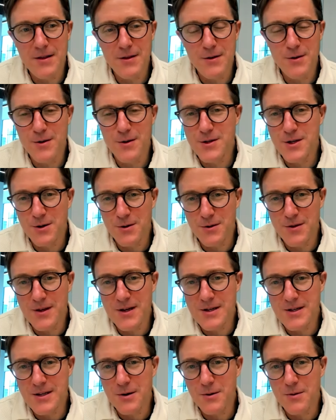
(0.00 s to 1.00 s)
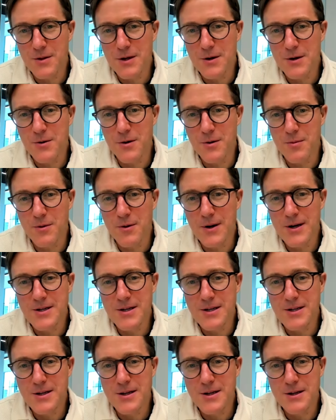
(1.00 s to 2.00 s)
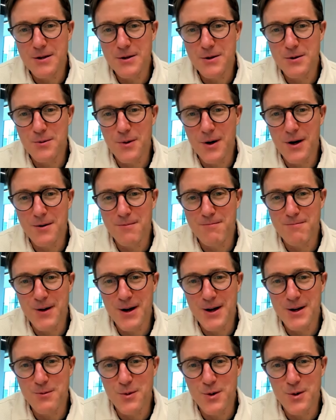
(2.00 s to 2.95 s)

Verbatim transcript: There are certain things that only corporations can do well, right?